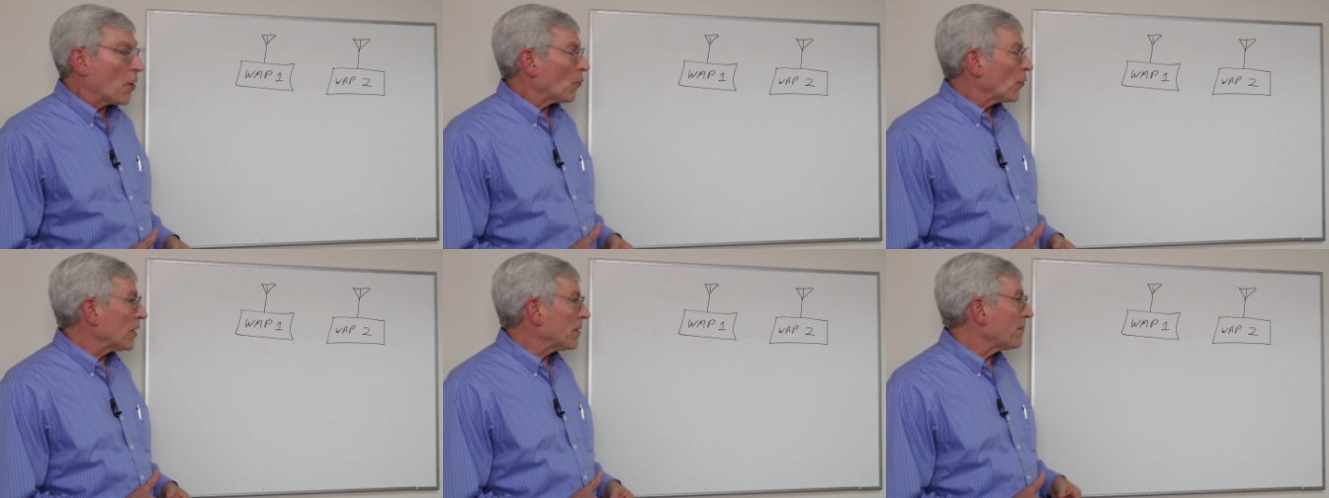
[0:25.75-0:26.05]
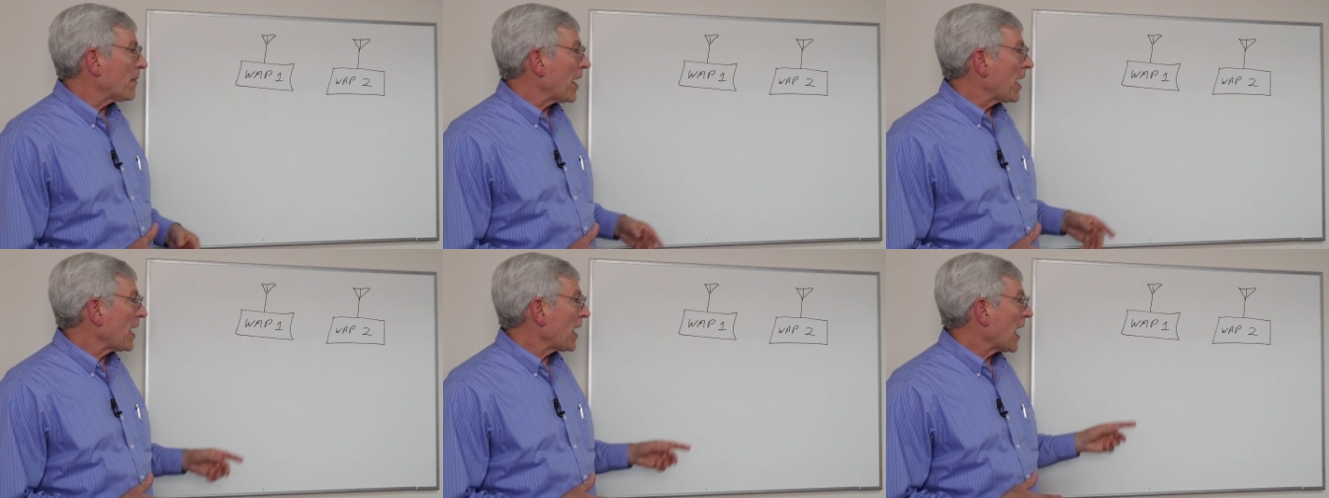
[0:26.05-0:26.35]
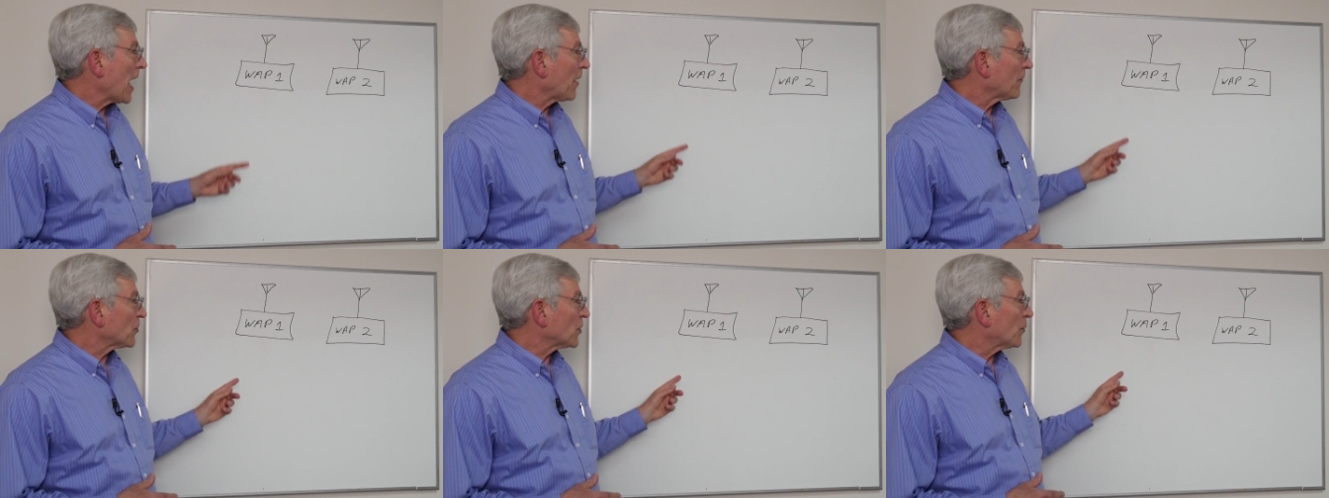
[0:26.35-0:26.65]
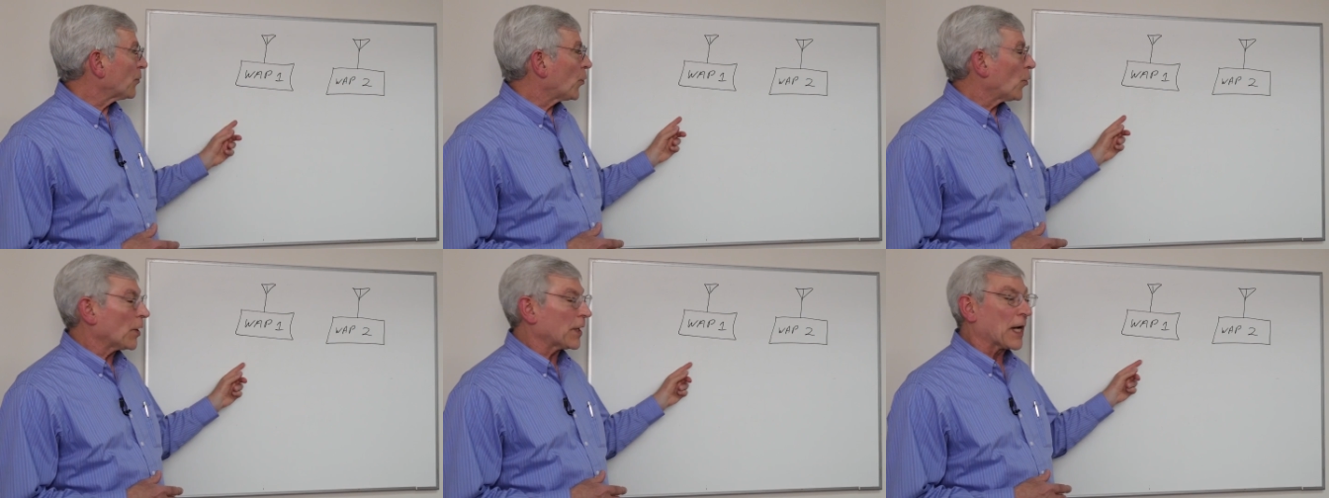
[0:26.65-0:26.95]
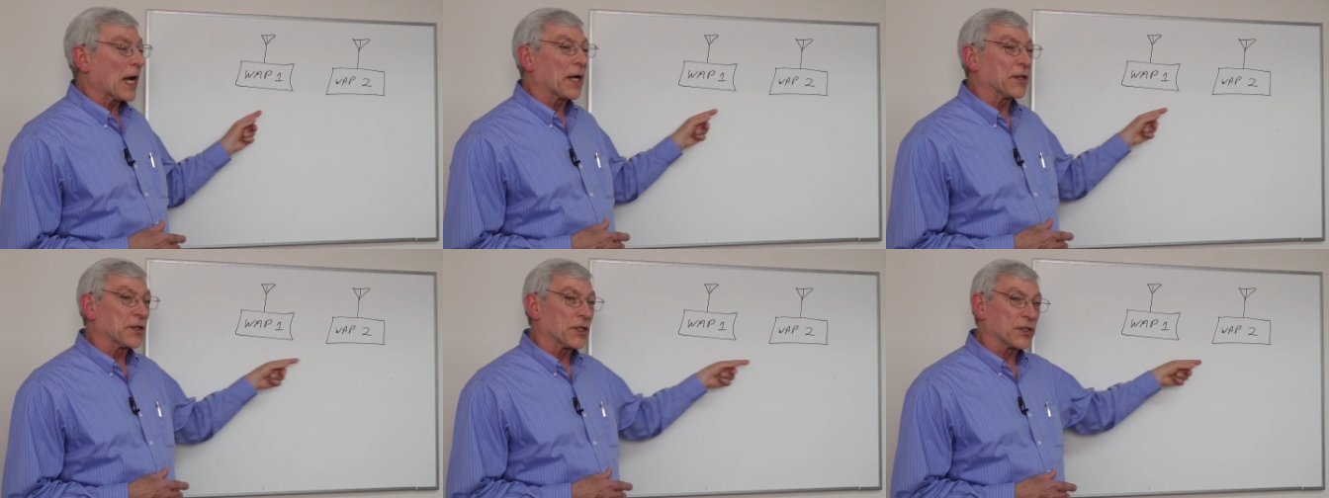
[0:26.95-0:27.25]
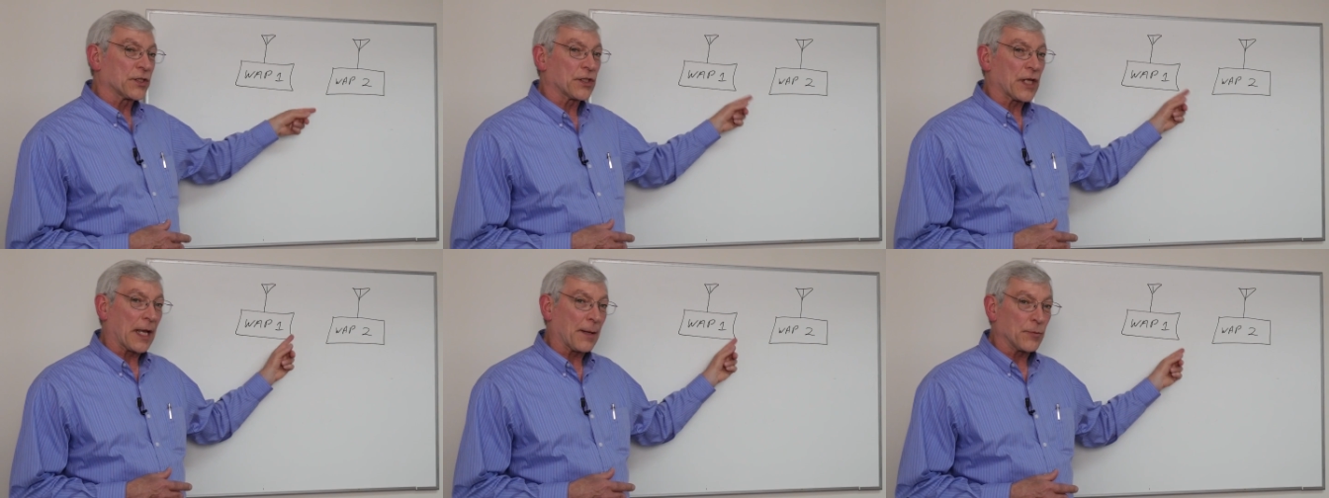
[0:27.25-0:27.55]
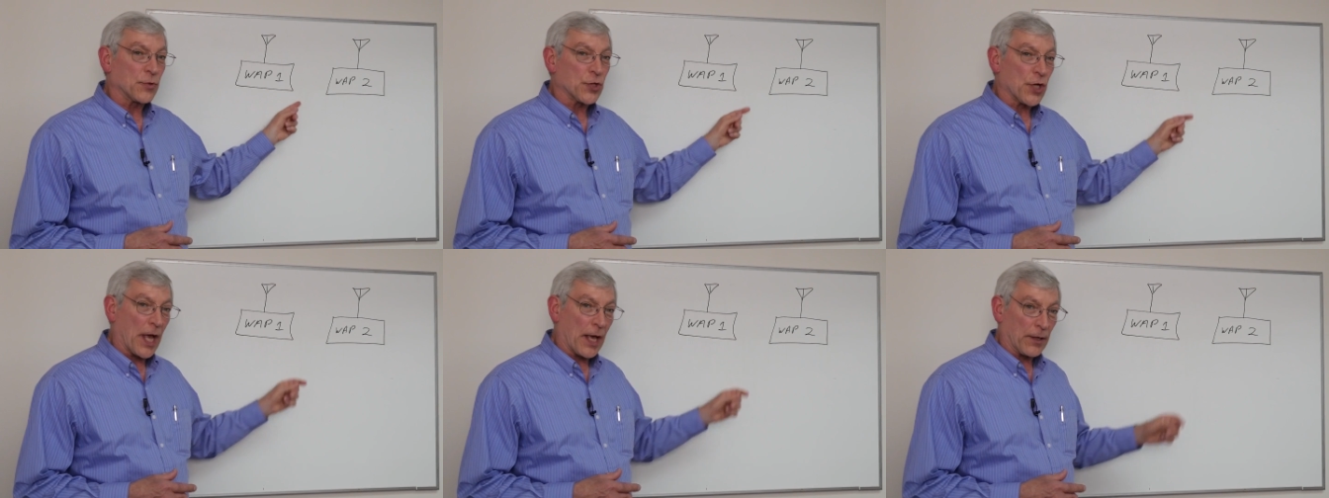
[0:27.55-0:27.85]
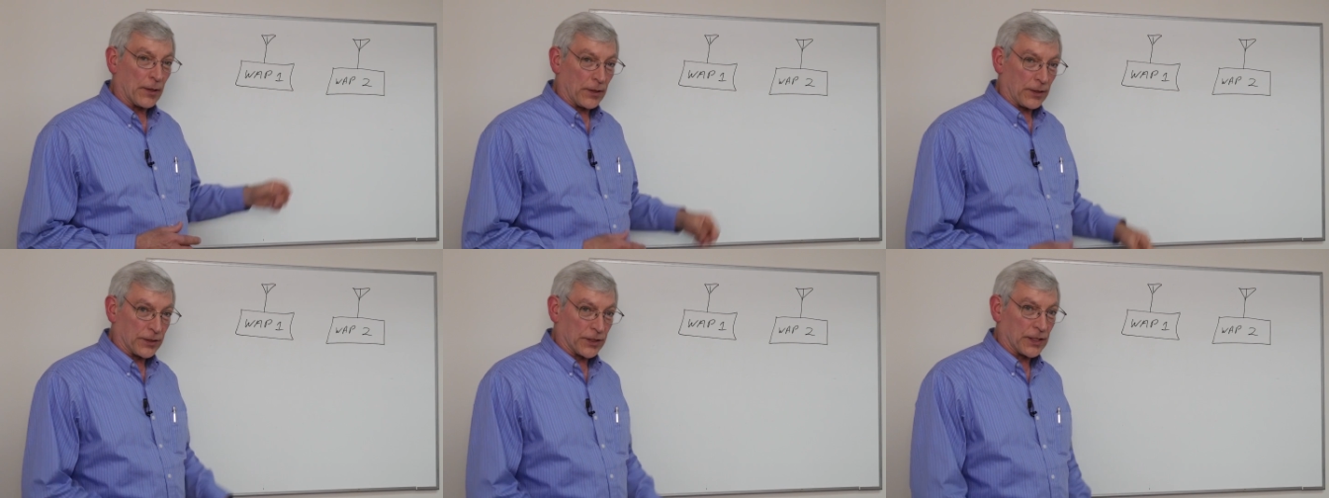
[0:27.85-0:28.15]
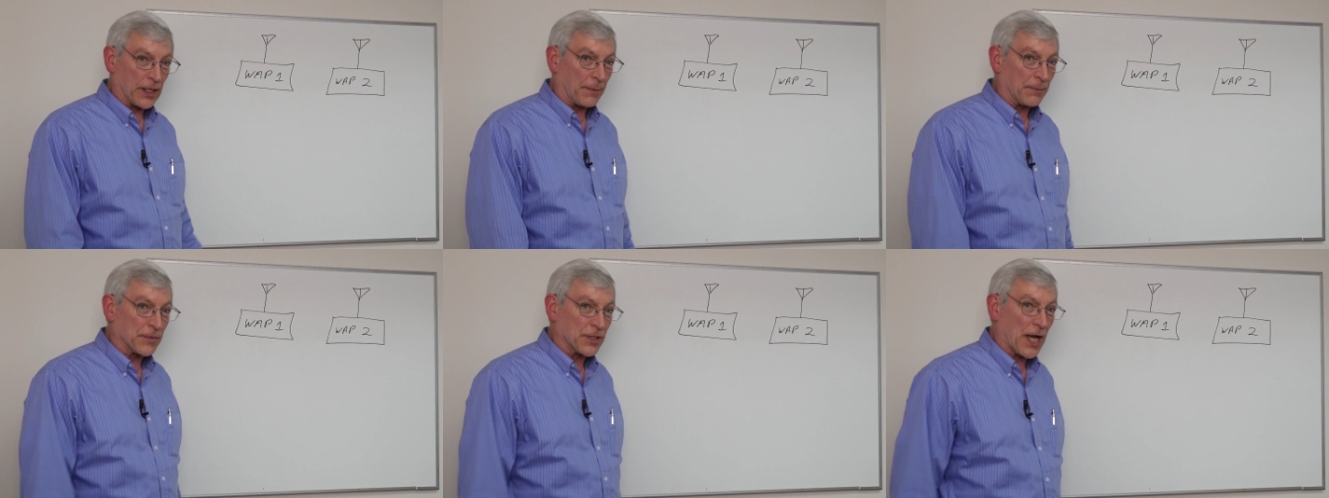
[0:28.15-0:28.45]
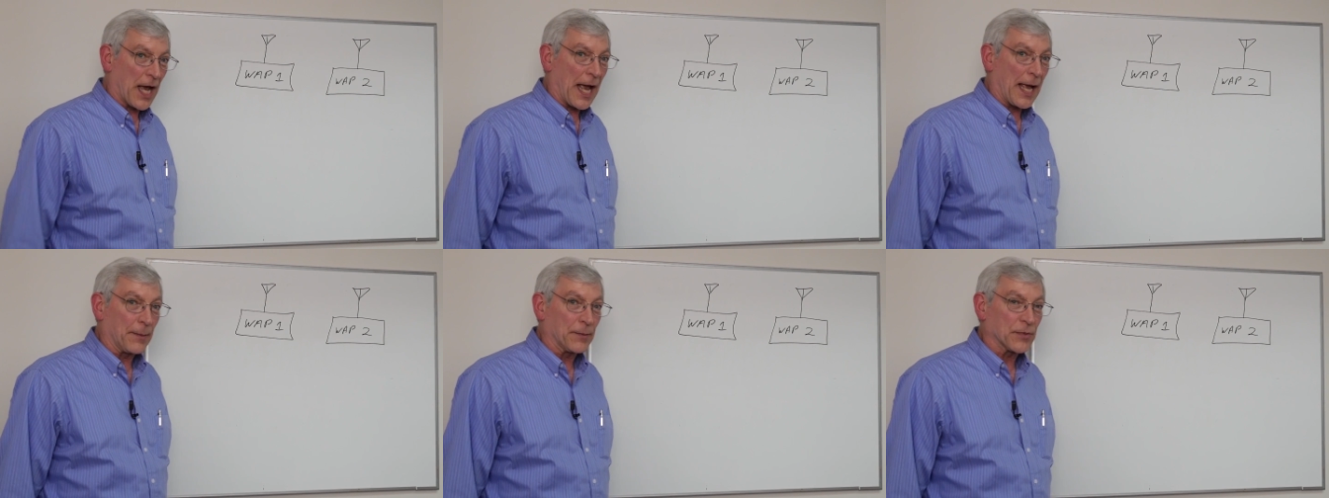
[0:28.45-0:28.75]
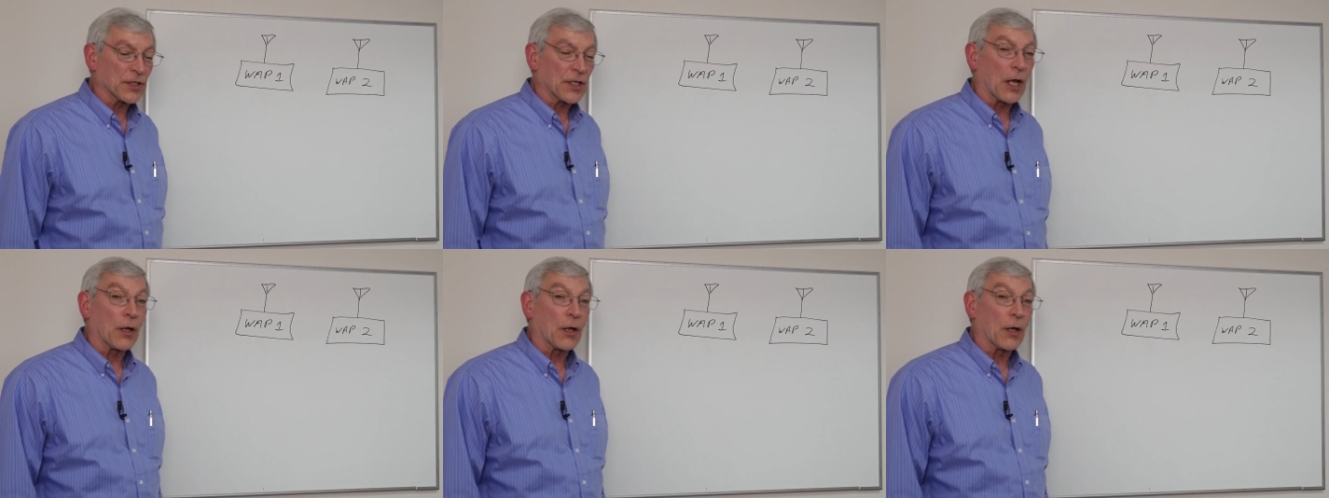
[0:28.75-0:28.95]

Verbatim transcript: we may have to put on the same channel sometimes.